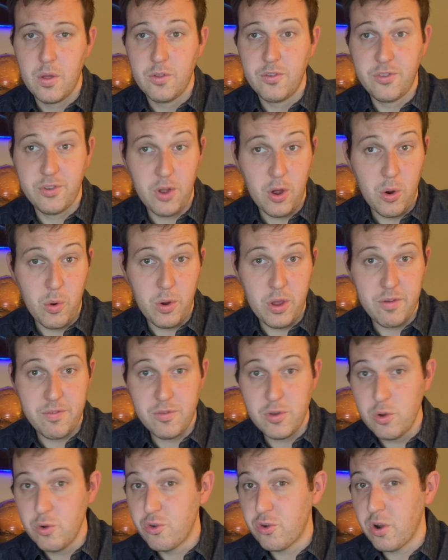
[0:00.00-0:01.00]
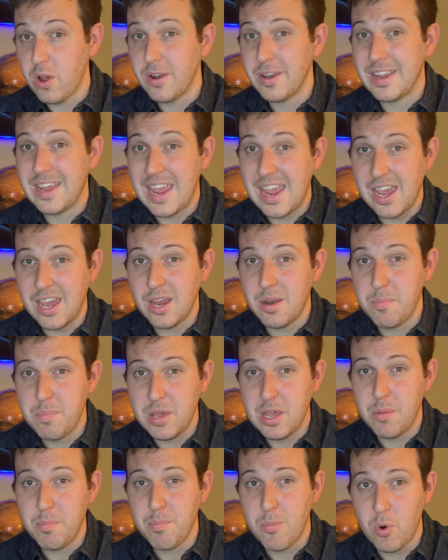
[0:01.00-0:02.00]
So if Neutron can
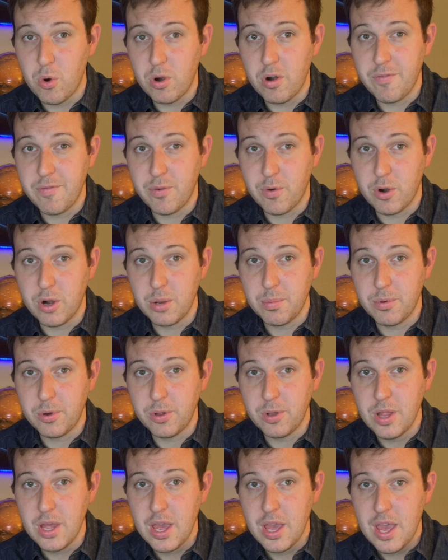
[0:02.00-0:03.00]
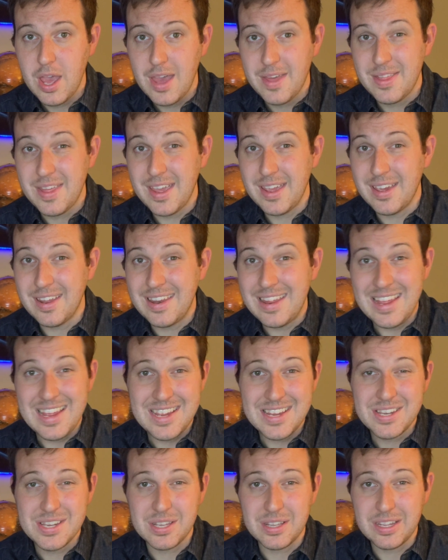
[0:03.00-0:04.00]
be more affordable, they could
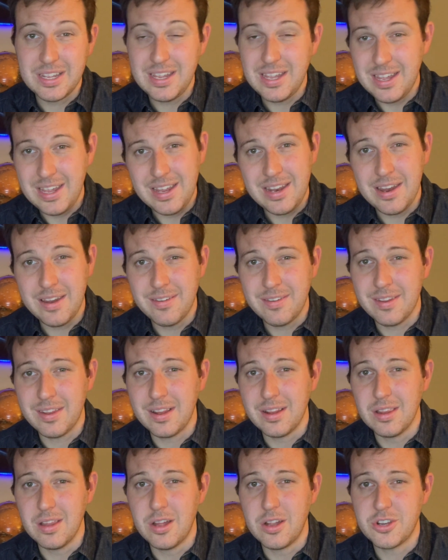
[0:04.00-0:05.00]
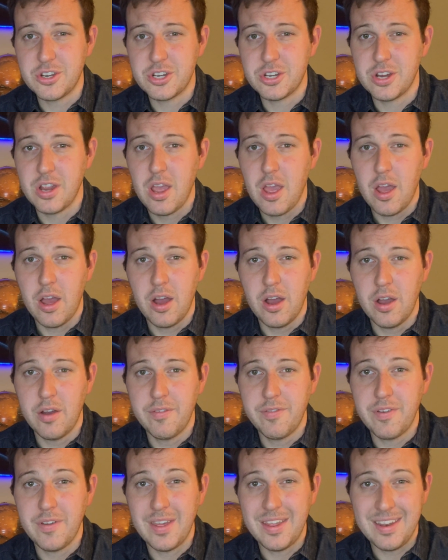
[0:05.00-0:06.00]
easily eat into the lunch
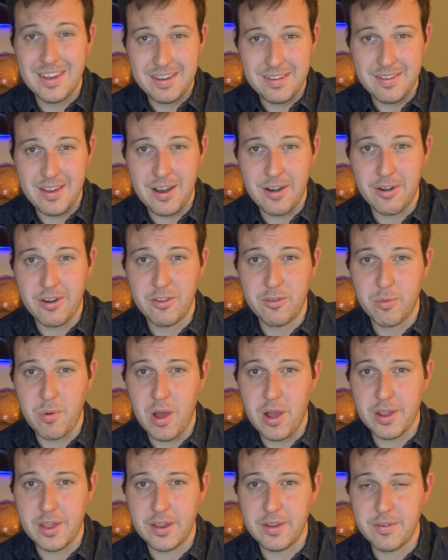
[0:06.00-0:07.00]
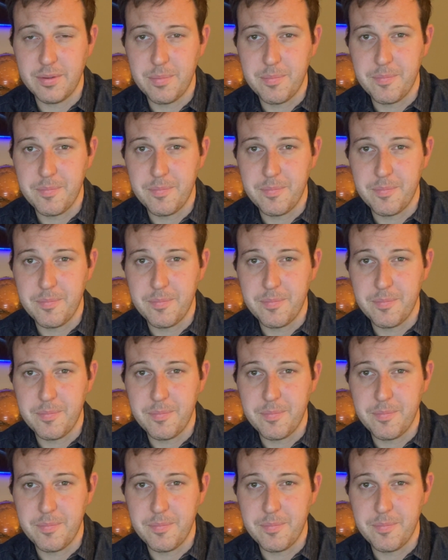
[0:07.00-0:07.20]
of an Antares rocket.